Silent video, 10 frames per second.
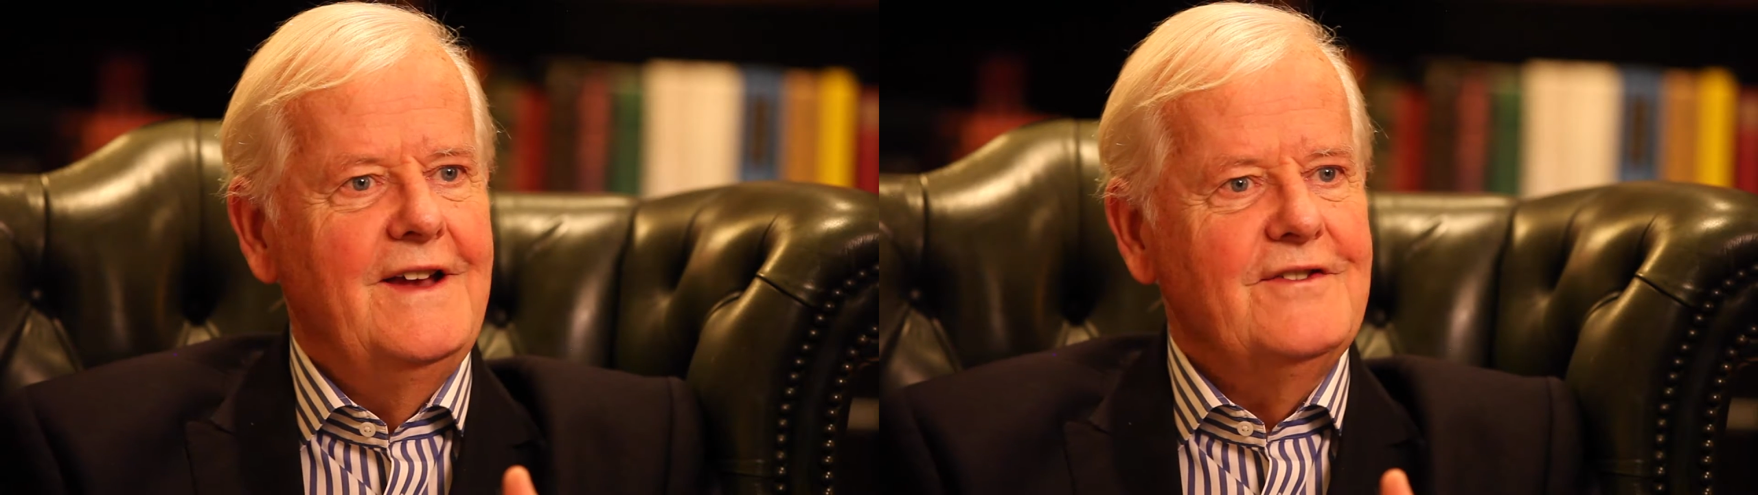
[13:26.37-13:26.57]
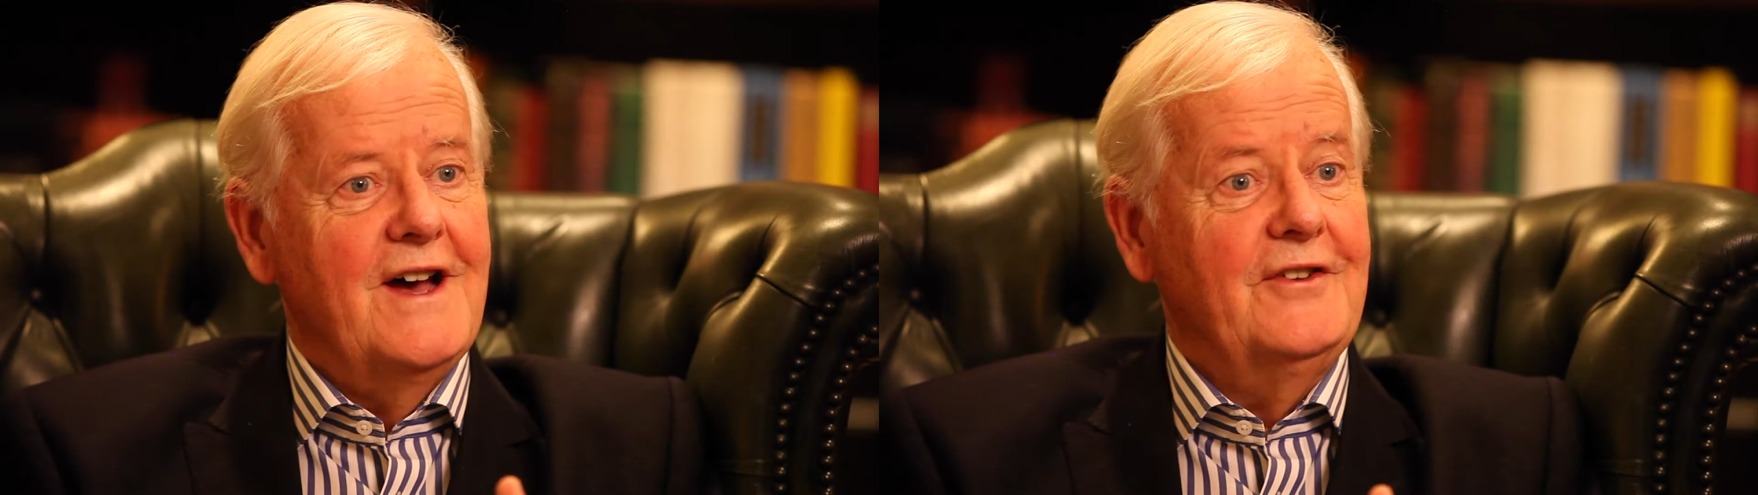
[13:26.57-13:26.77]

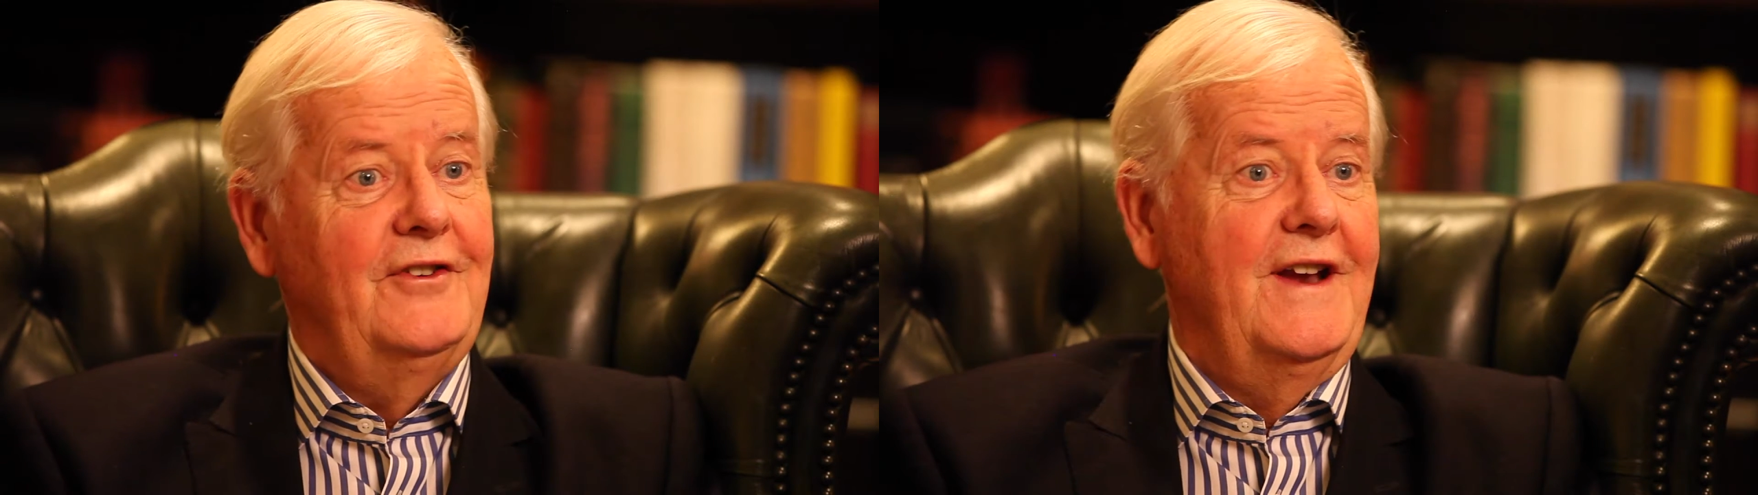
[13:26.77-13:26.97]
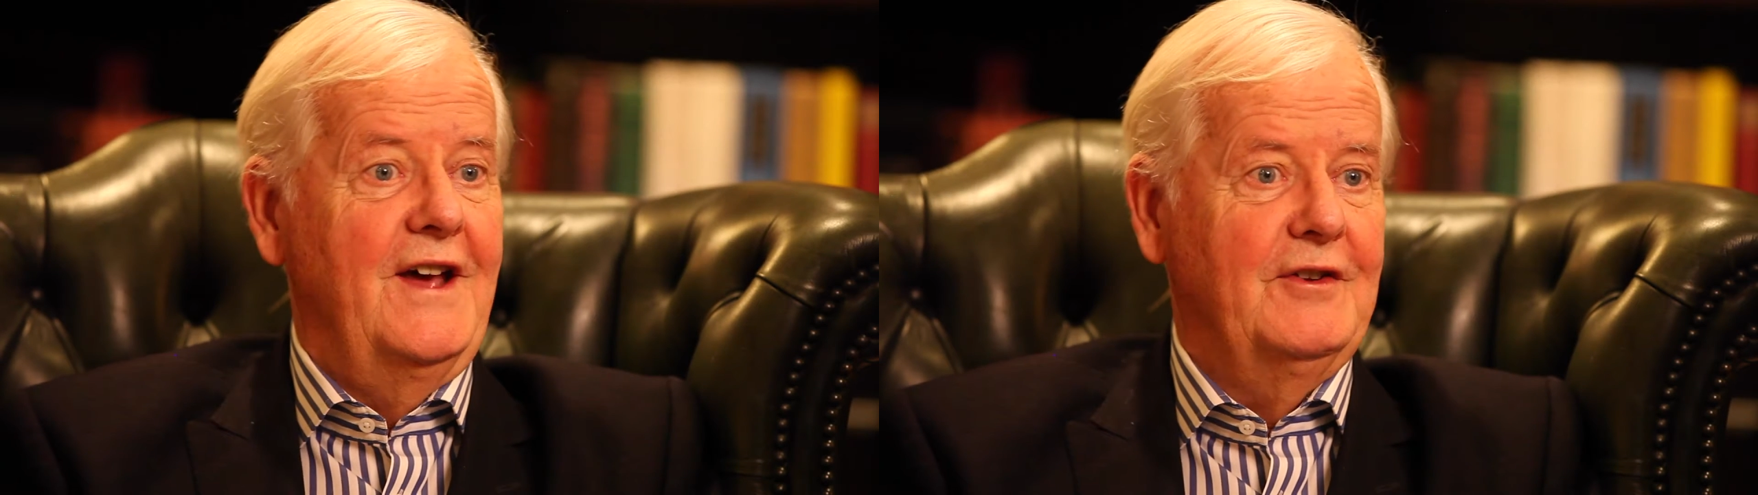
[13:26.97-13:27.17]
does
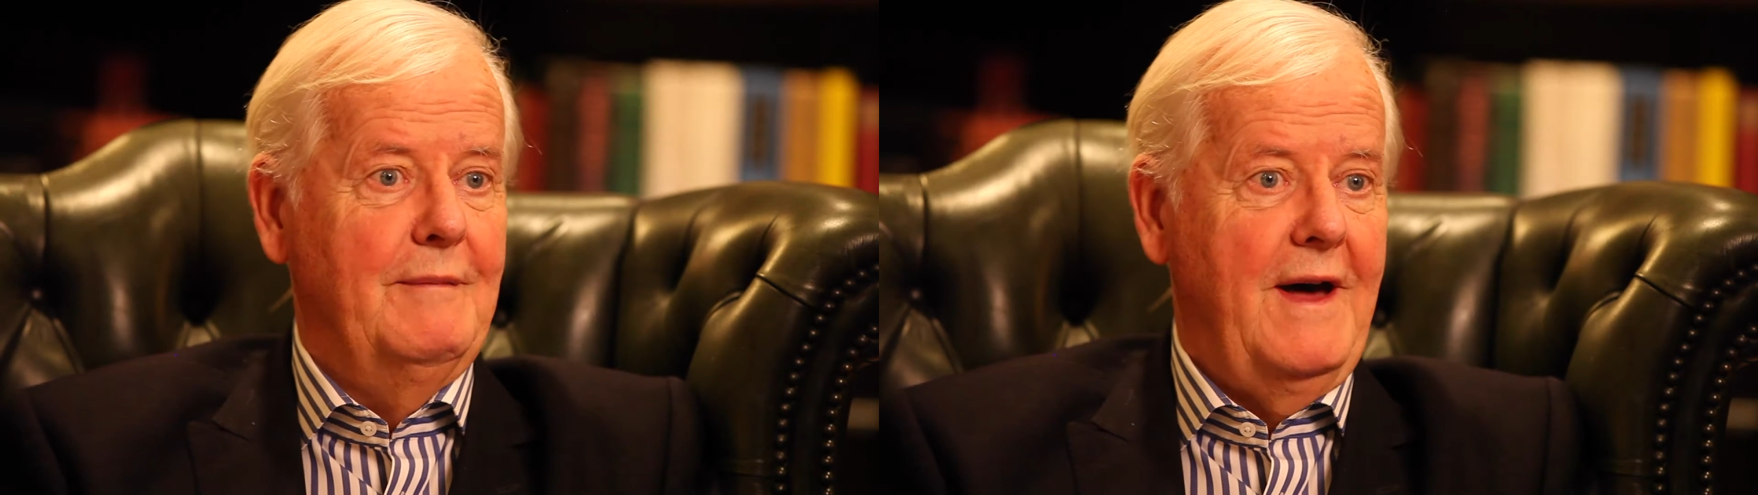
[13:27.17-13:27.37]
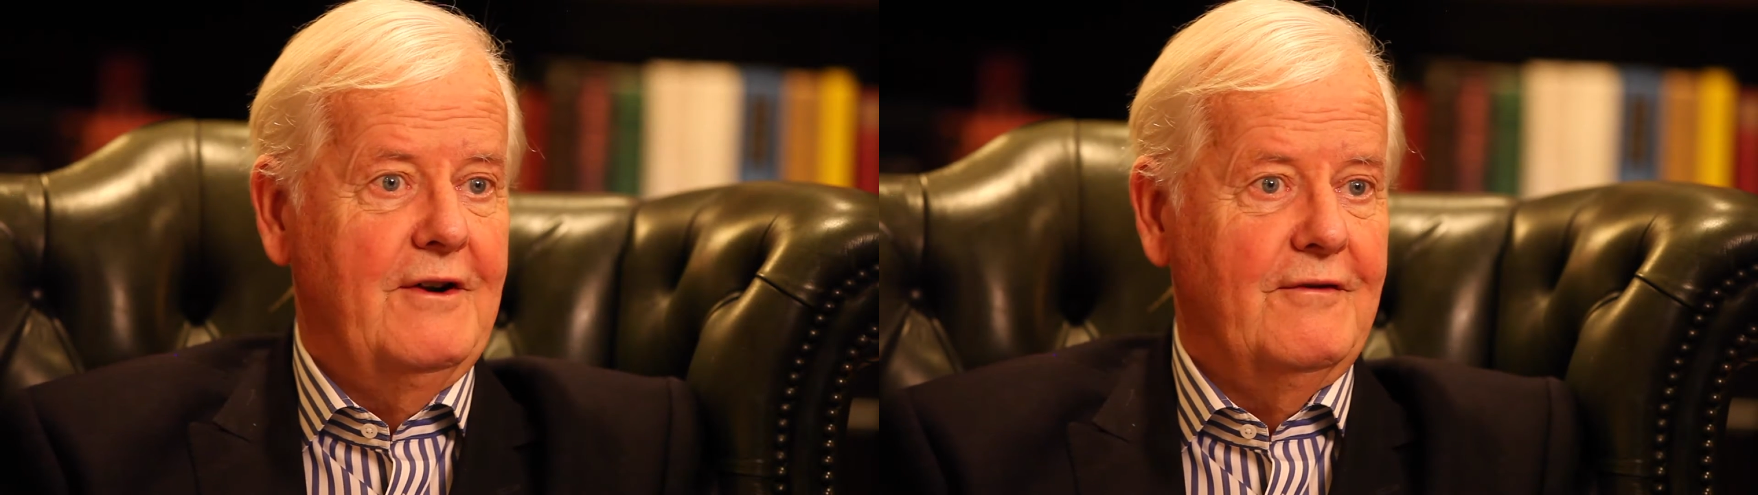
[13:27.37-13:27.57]
it as a
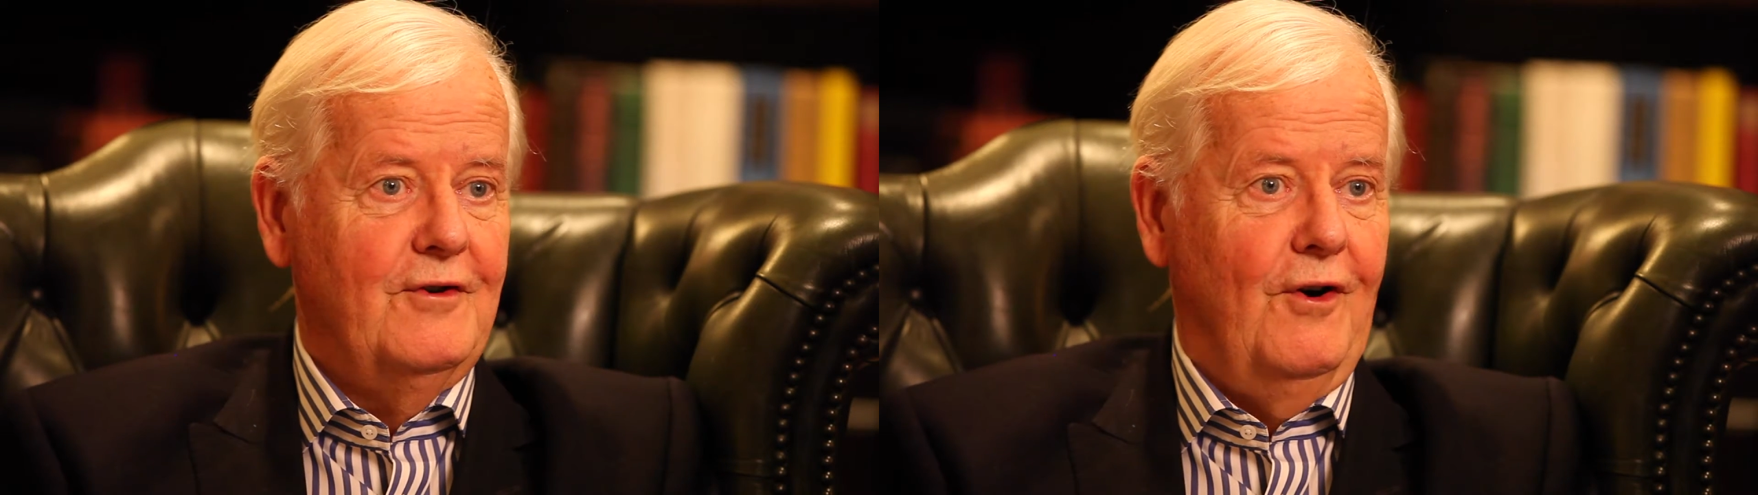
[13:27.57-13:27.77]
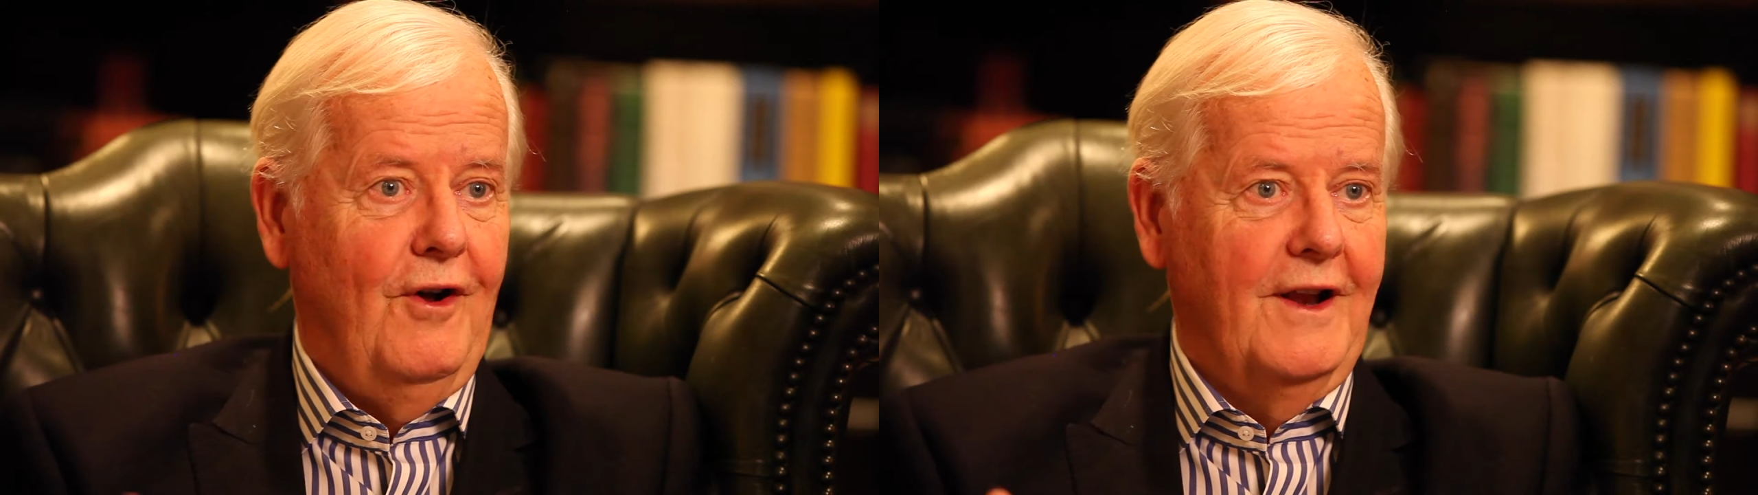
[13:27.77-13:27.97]
matter of
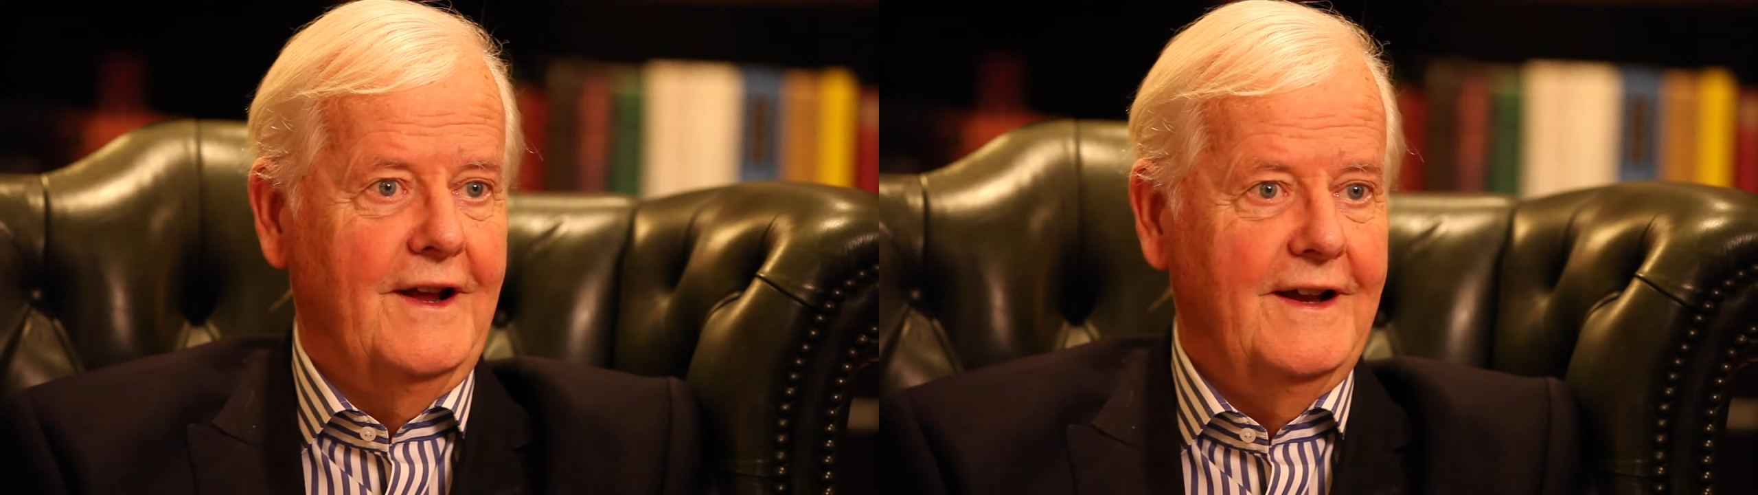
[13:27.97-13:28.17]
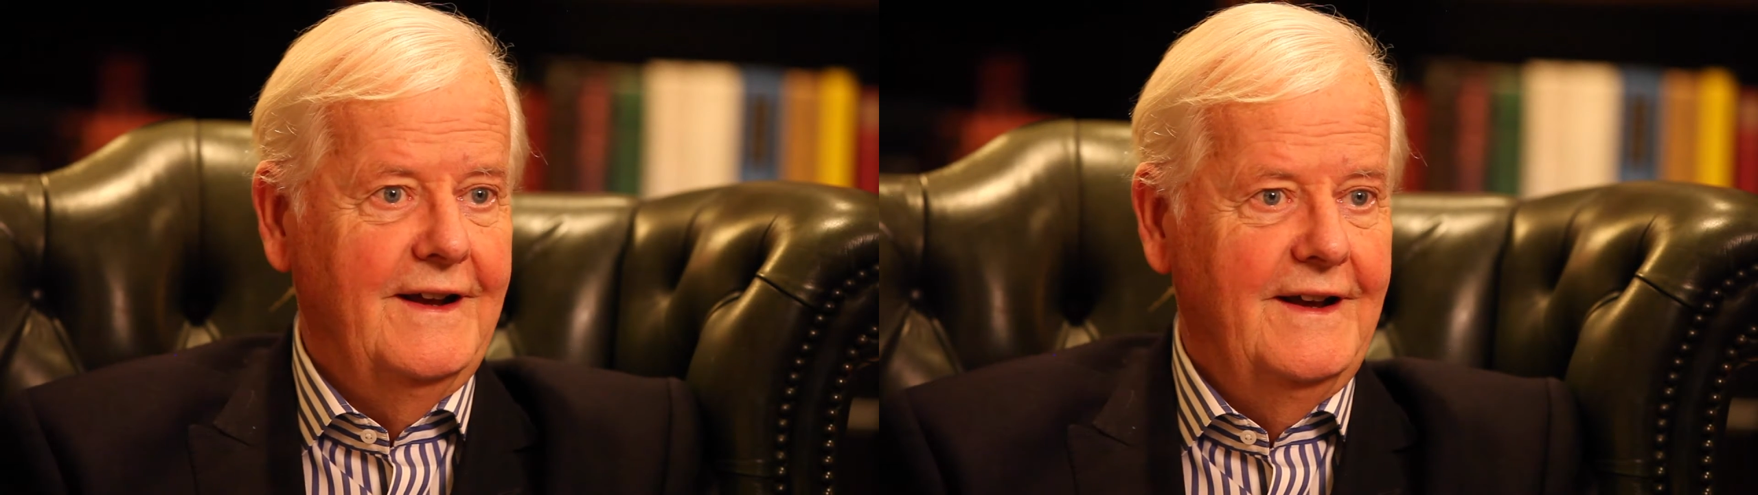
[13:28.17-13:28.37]

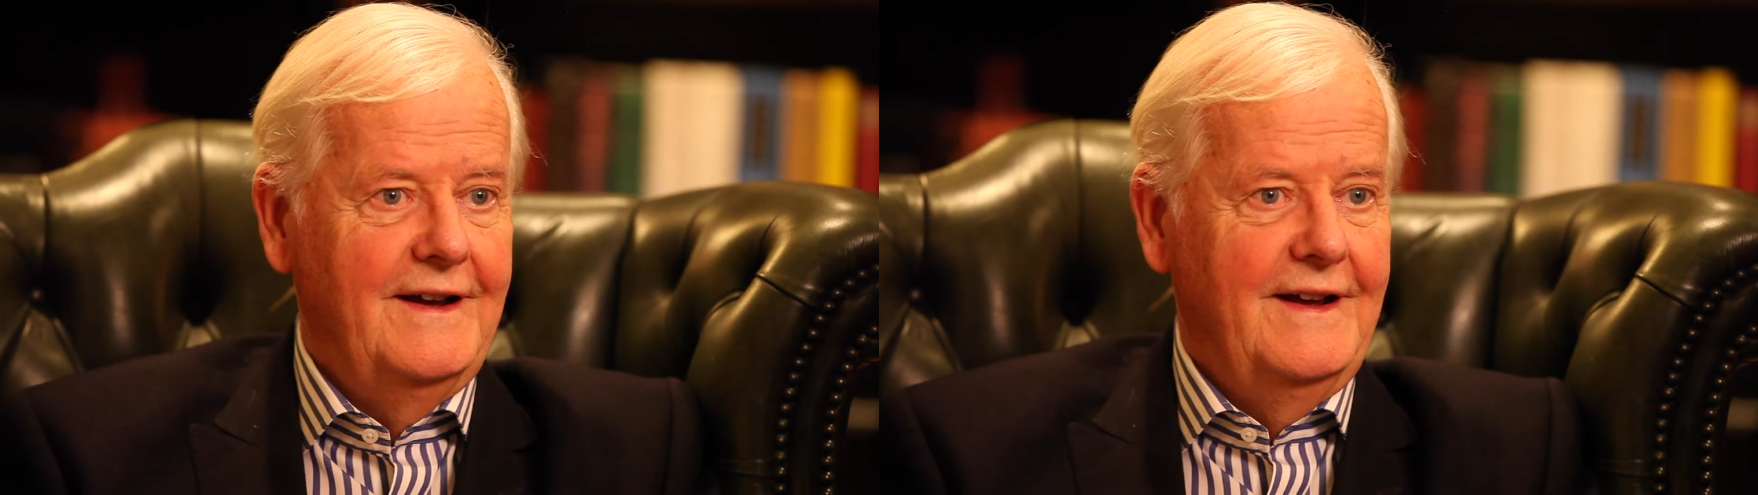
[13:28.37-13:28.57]
calling,